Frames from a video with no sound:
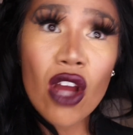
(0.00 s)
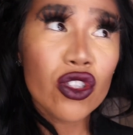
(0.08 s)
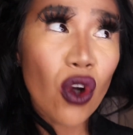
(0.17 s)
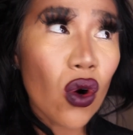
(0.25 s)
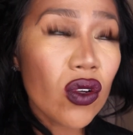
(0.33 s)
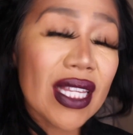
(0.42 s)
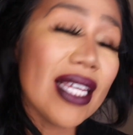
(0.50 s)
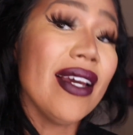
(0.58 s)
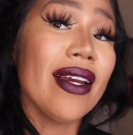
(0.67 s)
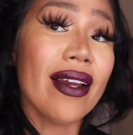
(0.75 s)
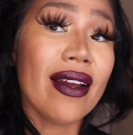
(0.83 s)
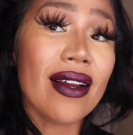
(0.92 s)
Don't
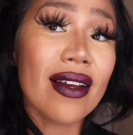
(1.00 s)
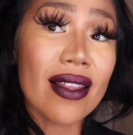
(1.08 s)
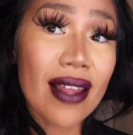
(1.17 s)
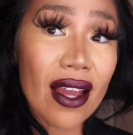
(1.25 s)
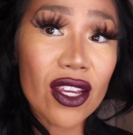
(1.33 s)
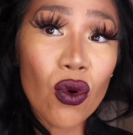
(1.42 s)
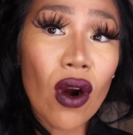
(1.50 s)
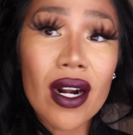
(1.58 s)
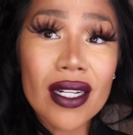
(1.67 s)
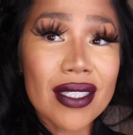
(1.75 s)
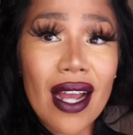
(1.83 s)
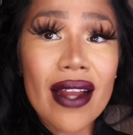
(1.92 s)
think that you are
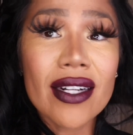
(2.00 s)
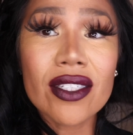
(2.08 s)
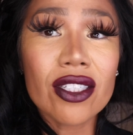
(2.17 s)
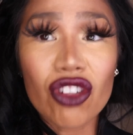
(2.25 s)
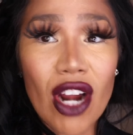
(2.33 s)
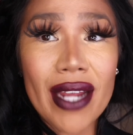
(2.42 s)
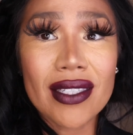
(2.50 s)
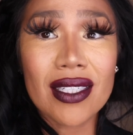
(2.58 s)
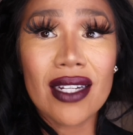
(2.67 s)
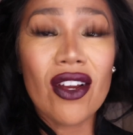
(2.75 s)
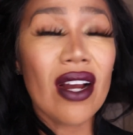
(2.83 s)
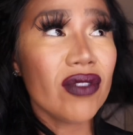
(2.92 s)
in dire straits
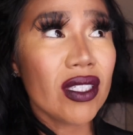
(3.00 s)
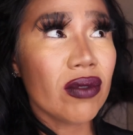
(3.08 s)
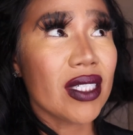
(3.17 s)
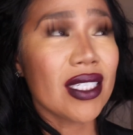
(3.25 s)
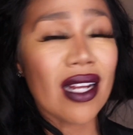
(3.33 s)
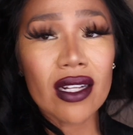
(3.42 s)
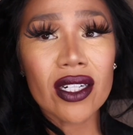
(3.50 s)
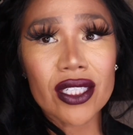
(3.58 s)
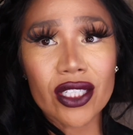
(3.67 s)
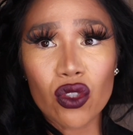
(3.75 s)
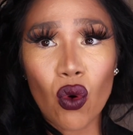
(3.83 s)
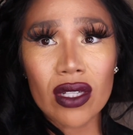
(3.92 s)
and you have to sell your
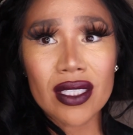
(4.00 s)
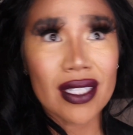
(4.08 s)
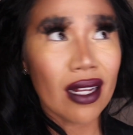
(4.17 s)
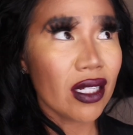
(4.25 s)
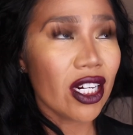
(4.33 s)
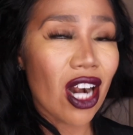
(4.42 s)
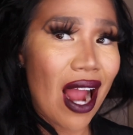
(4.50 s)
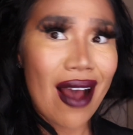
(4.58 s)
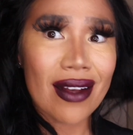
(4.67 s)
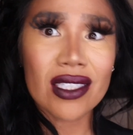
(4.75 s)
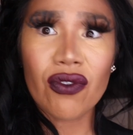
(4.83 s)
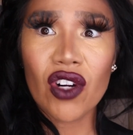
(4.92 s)
soul, sell your
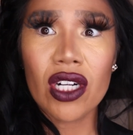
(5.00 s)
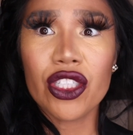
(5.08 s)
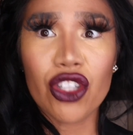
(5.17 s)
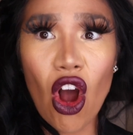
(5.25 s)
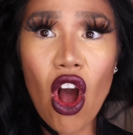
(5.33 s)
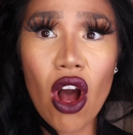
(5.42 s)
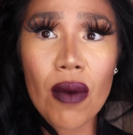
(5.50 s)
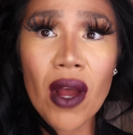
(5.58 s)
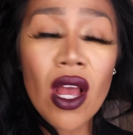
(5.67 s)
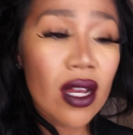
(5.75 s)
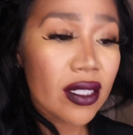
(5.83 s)
ass for a job,